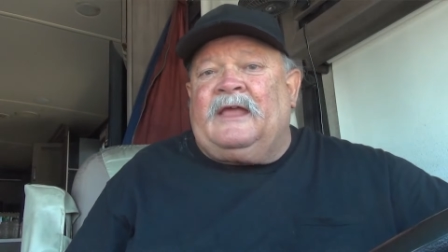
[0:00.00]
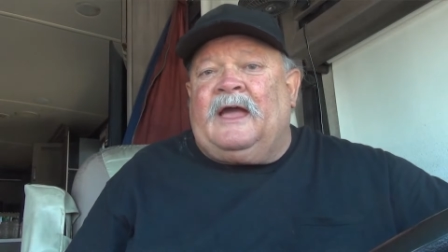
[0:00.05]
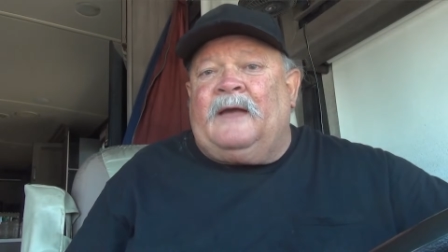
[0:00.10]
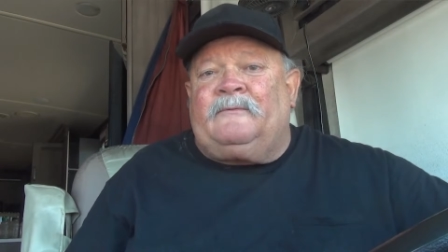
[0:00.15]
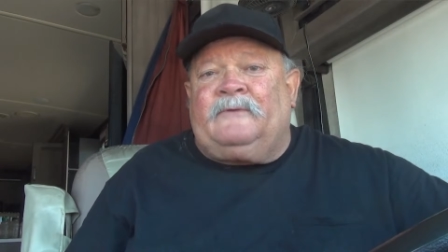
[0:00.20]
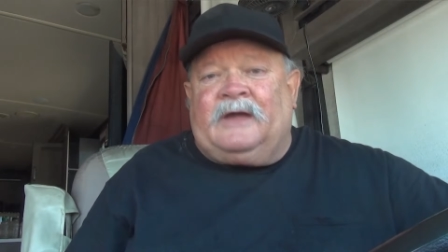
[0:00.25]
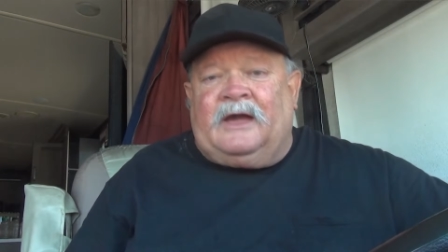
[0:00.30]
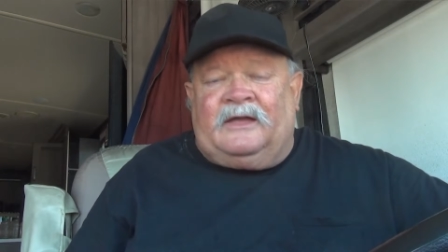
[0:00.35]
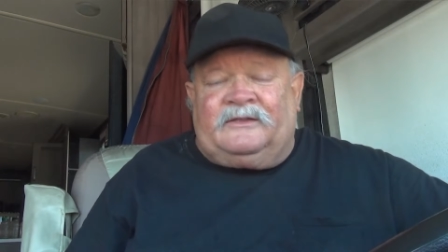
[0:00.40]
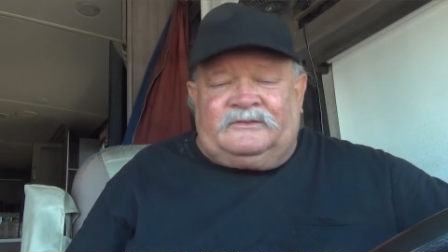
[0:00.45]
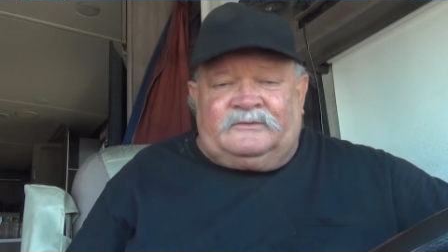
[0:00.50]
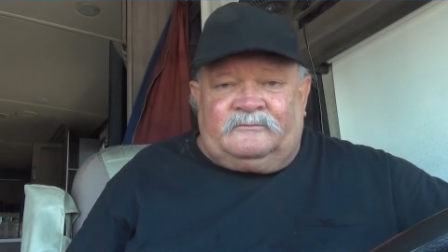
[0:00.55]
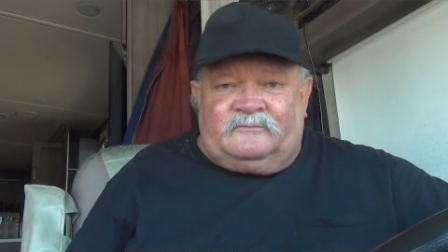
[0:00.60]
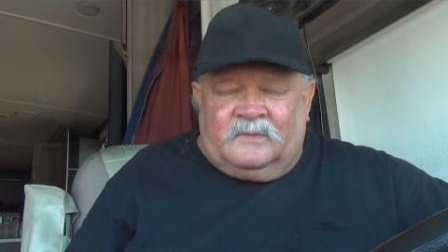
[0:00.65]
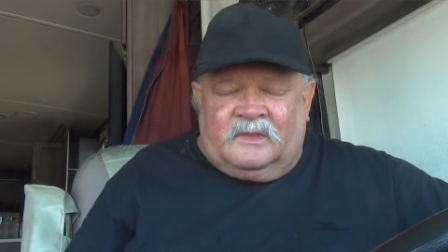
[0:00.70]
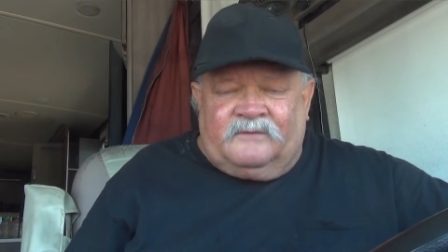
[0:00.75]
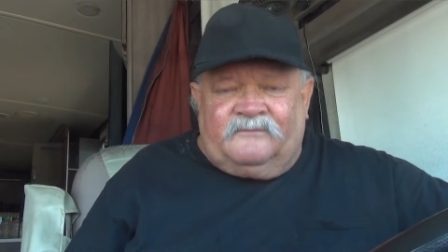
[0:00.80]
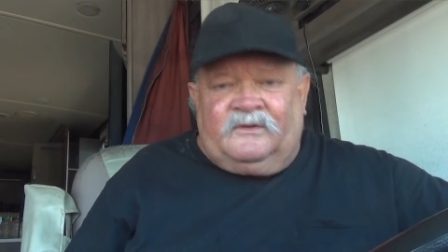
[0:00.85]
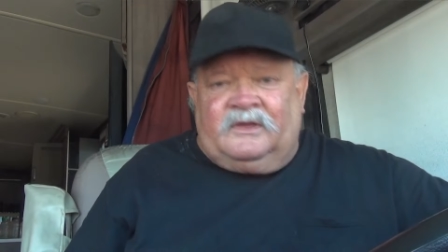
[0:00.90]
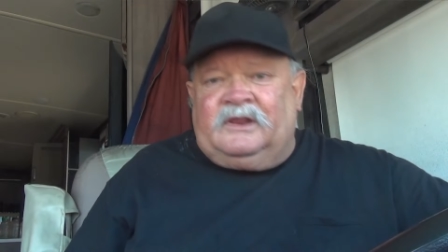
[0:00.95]
I've got
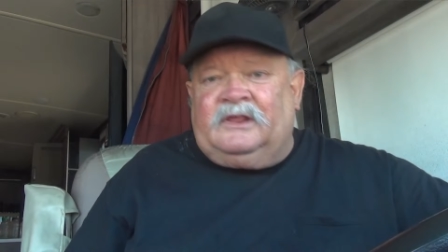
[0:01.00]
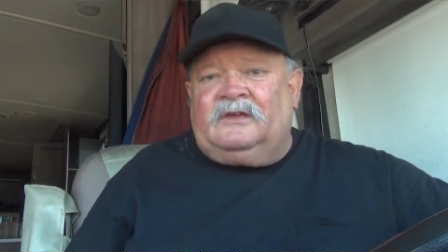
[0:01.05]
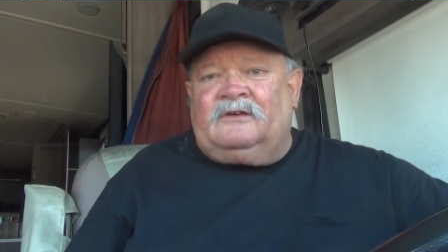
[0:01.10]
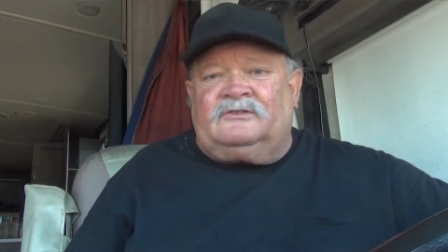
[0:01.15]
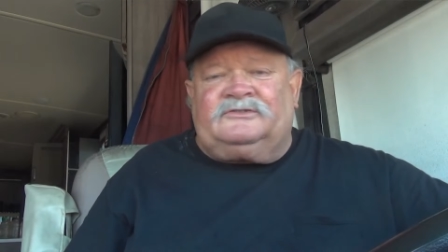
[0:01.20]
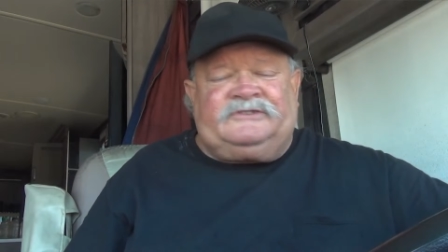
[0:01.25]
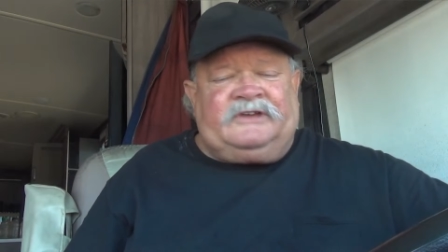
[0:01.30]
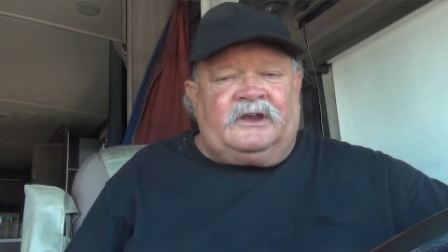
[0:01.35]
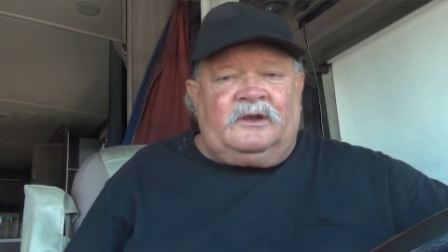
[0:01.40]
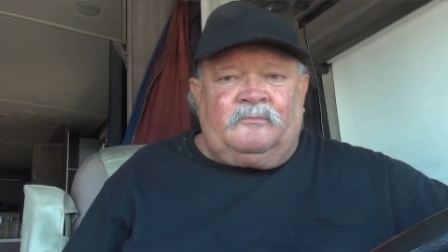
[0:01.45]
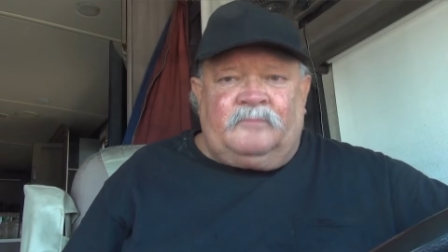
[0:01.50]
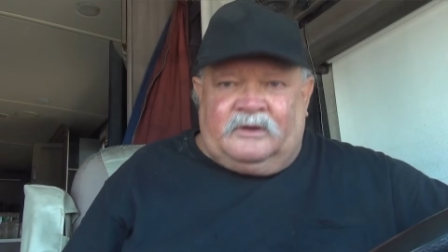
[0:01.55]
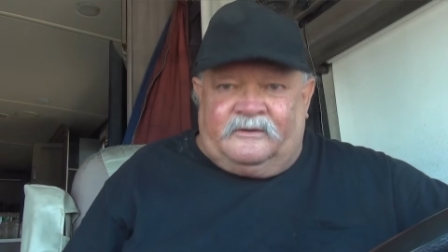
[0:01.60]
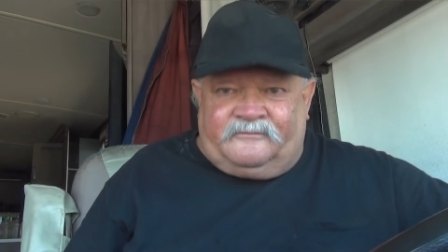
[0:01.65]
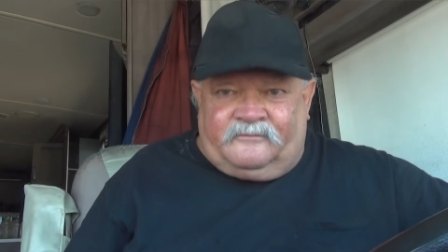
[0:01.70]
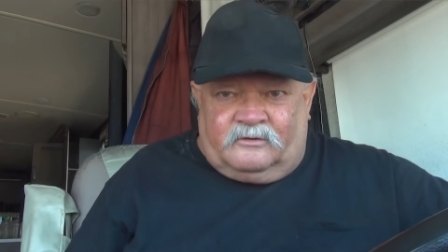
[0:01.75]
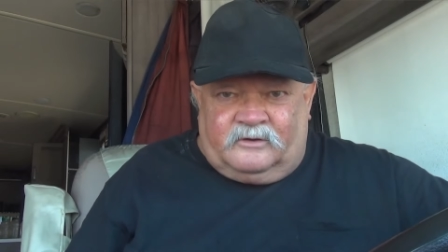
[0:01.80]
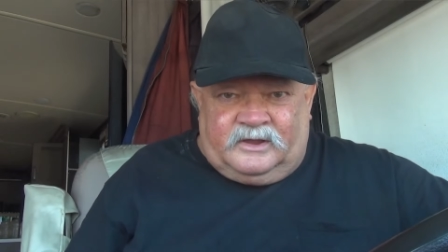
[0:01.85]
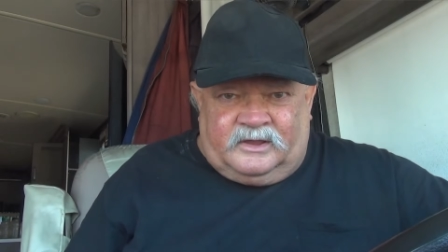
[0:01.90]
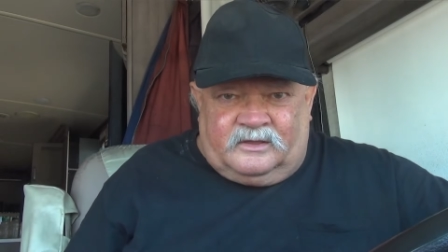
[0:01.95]
videos that are
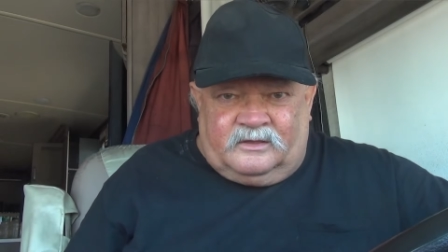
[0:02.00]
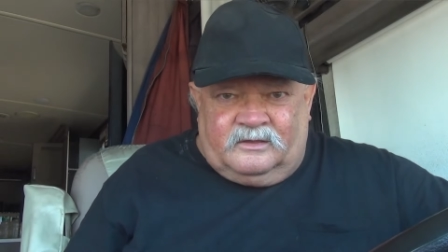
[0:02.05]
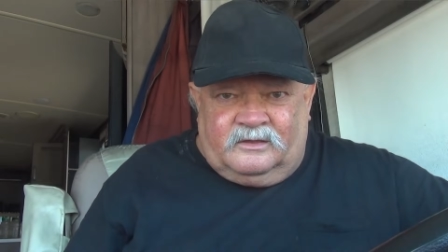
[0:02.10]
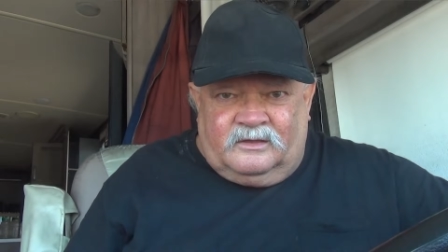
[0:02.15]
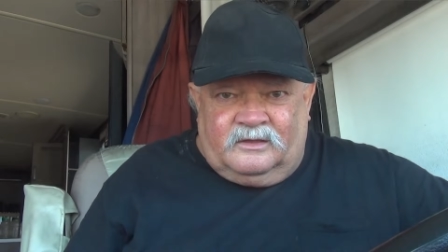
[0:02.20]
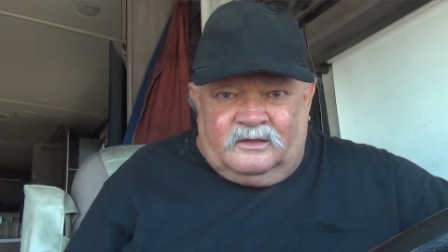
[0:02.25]
buffering.